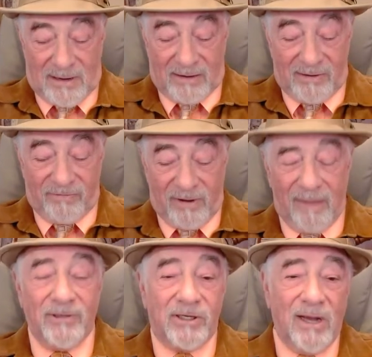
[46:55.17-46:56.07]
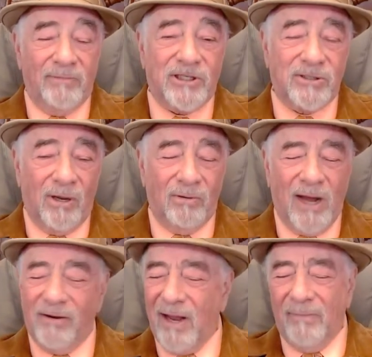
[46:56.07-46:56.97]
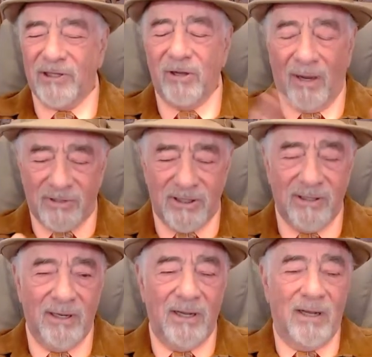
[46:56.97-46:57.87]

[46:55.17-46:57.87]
I don't even Emma Emma Stone. I don't Emma Thompson